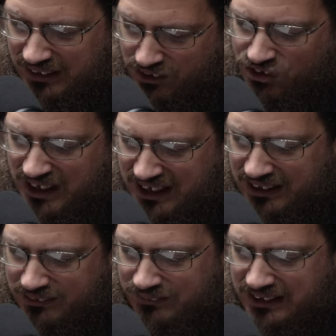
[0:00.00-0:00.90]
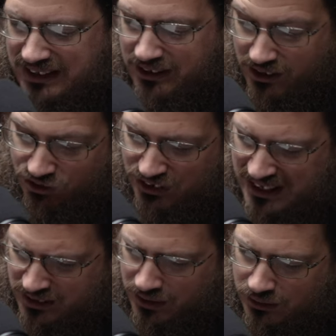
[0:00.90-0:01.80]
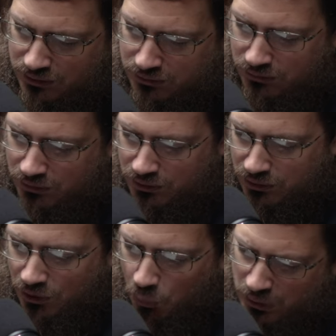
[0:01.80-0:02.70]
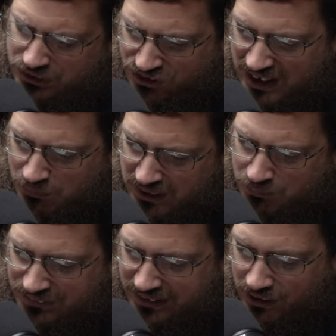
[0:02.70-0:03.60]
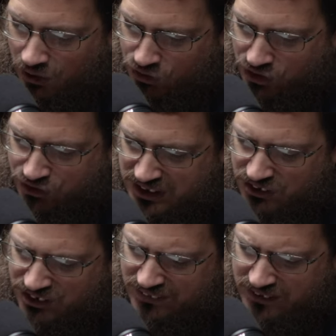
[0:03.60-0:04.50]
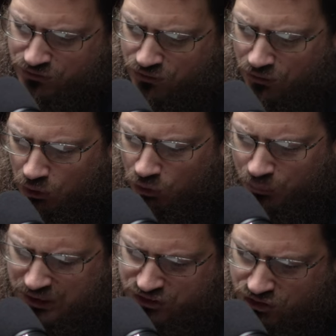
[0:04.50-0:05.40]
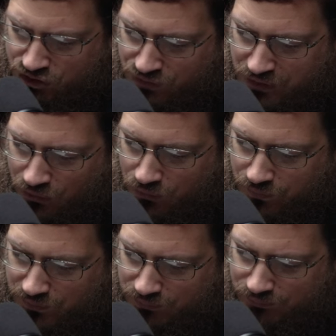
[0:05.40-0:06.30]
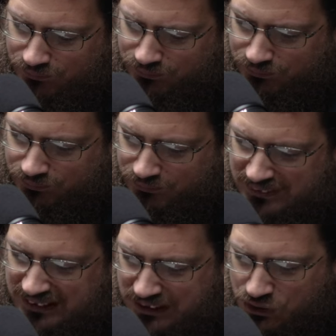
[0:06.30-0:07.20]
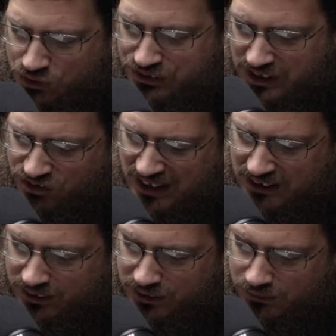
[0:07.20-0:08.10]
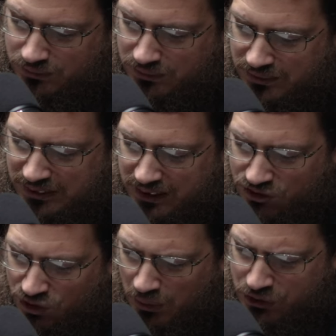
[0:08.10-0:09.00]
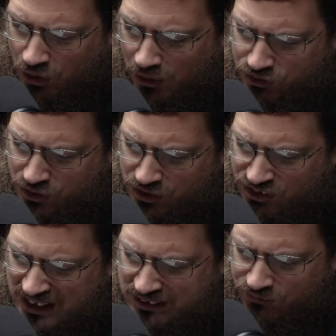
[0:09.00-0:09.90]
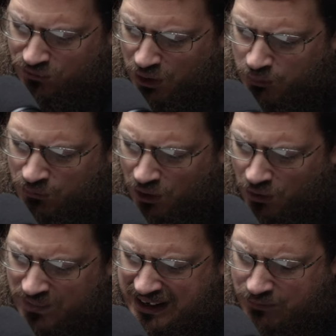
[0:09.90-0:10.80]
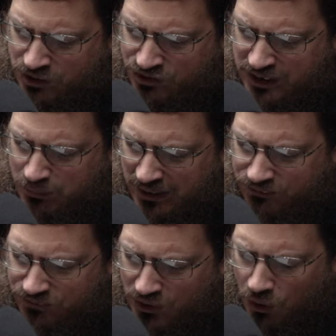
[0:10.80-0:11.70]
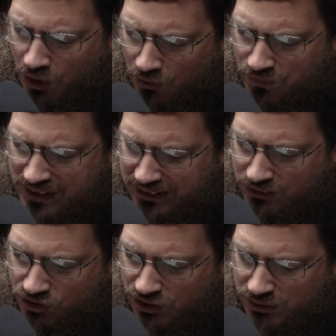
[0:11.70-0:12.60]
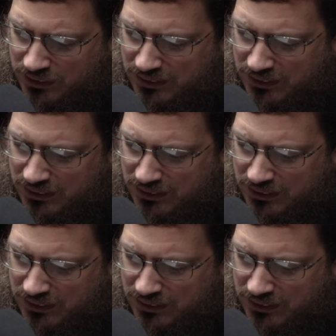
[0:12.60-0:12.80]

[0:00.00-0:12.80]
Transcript: In saying he ascended, what does that mean but that he also descended into the lower regions, the earth? He who descended is the one who also ascended far above all the heavens that he might fill all things.